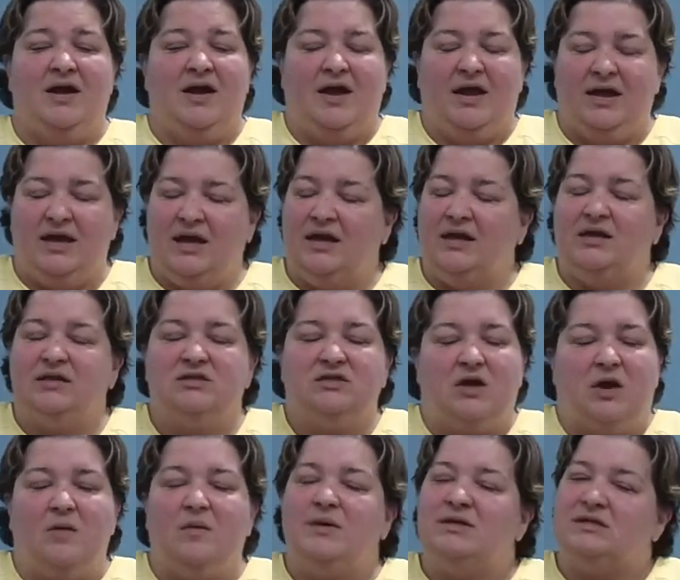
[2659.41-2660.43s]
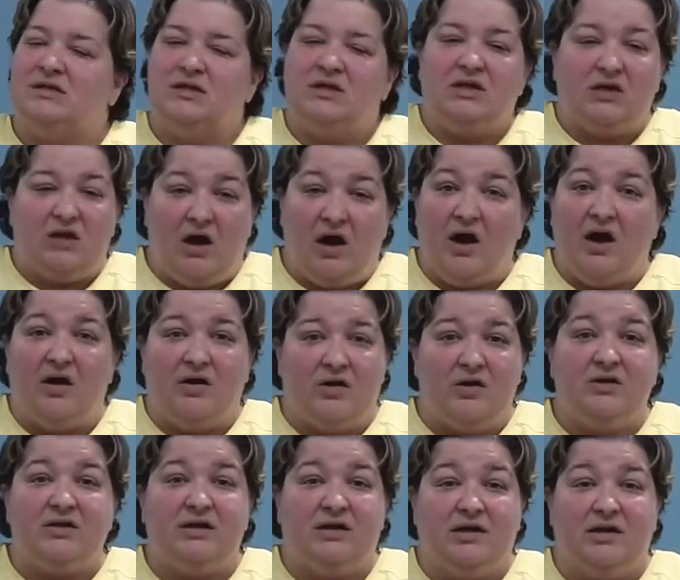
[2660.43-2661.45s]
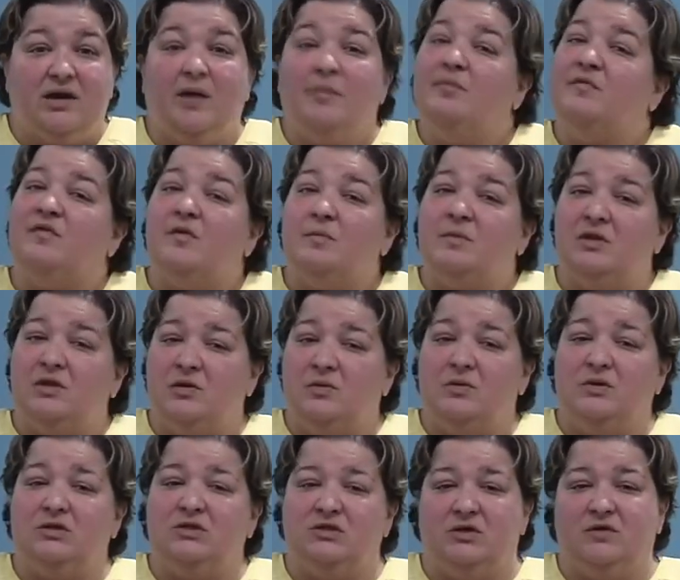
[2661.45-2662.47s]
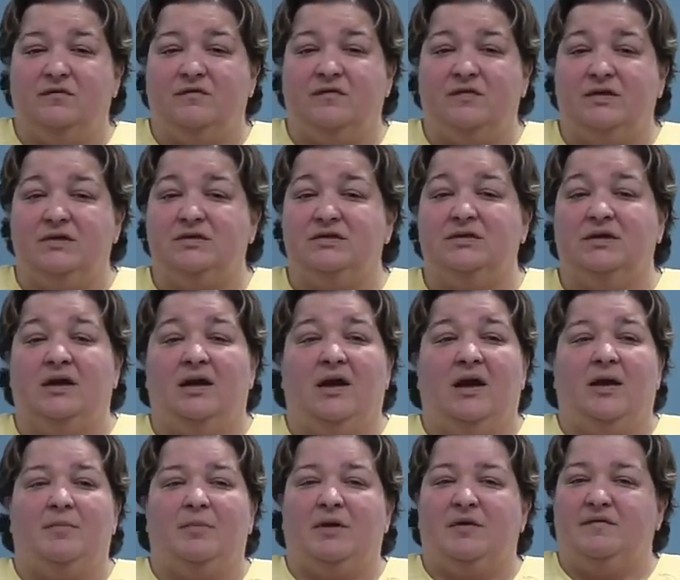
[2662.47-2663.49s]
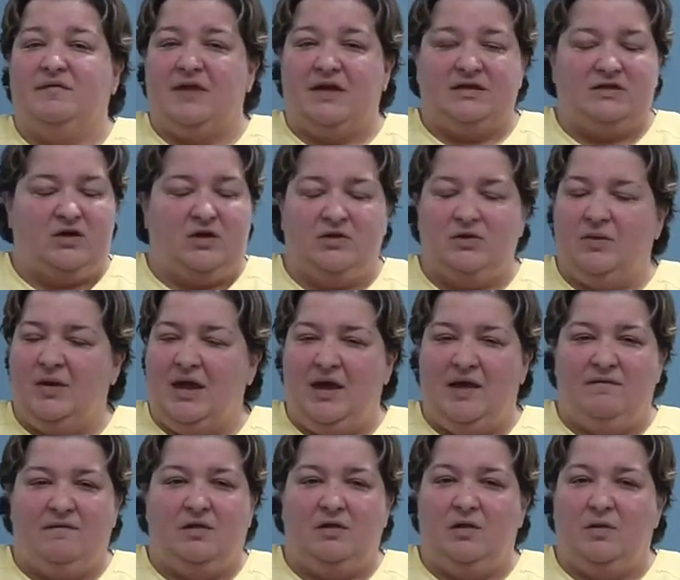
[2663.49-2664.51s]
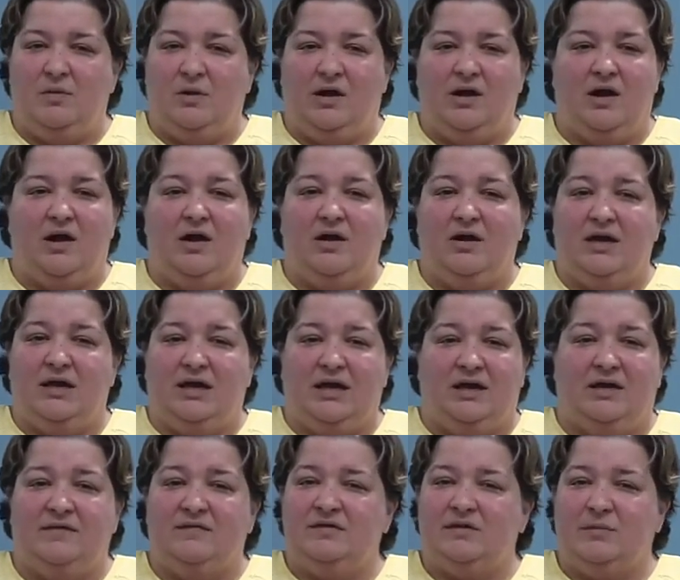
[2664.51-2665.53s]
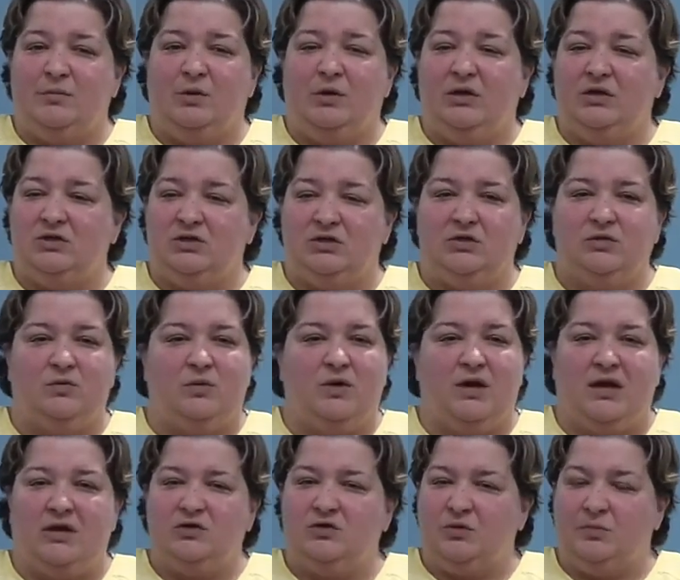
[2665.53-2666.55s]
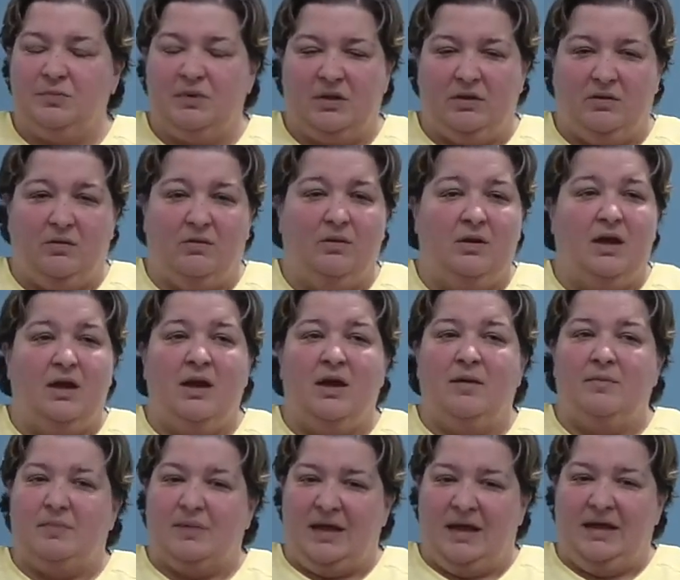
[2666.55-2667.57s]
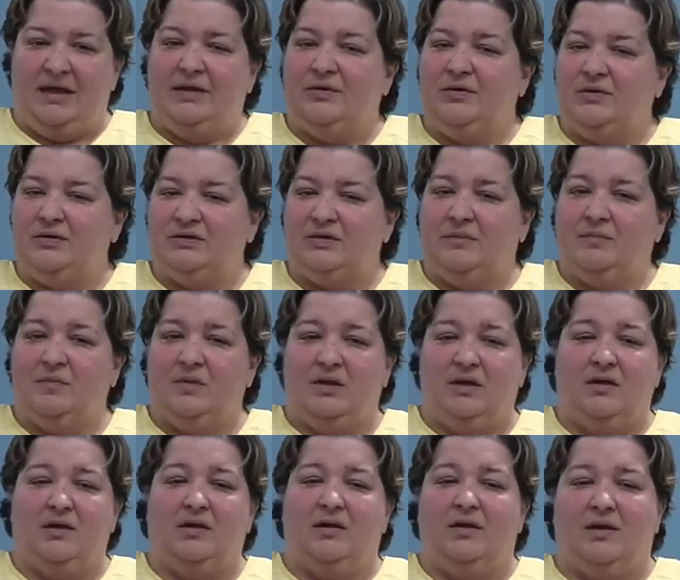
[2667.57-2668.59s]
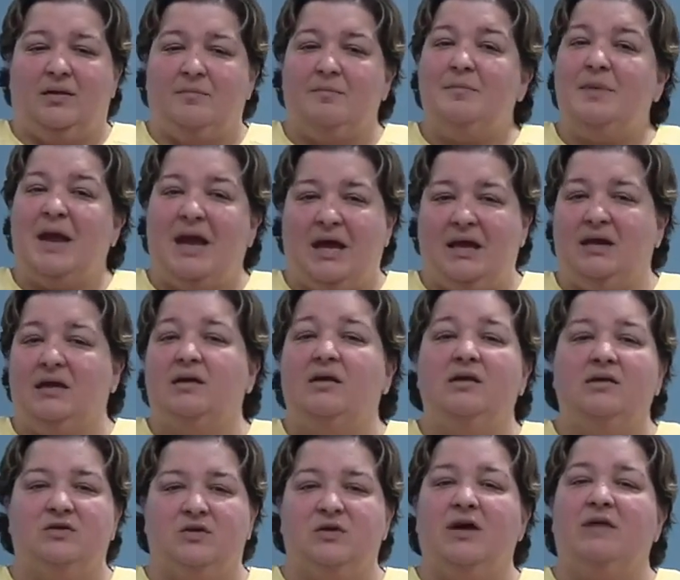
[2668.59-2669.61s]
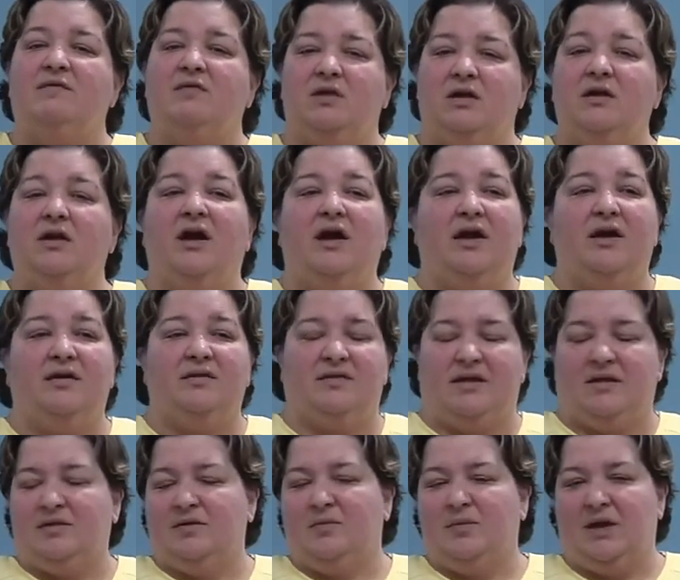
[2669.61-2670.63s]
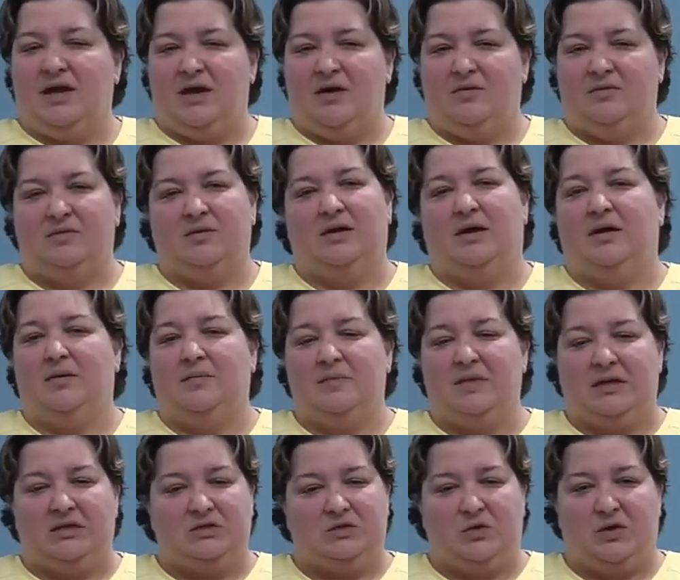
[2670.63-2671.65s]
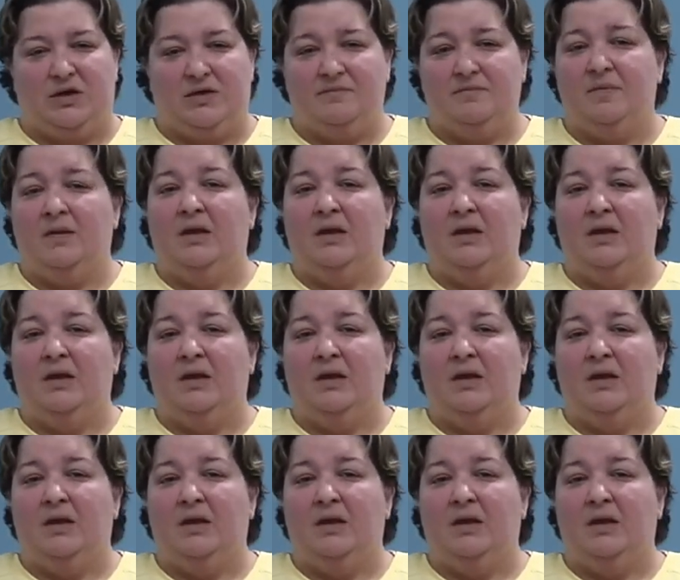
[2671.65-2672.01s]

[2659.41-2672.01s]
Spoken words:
Again, it's always a little harder to get up from a lower surface, but if that's all you have, a lower car, again, if someone can just throw an extra pillow, blanket, or something padded so you have a little height on the way out, that's great.